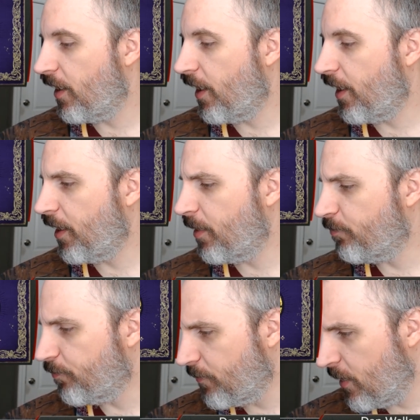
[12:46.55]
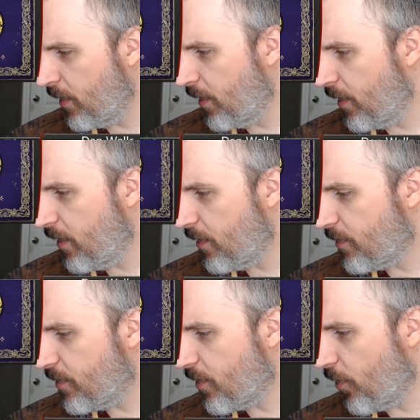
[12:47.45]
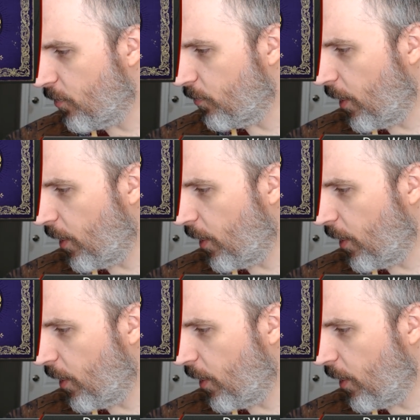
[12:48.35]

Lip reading: So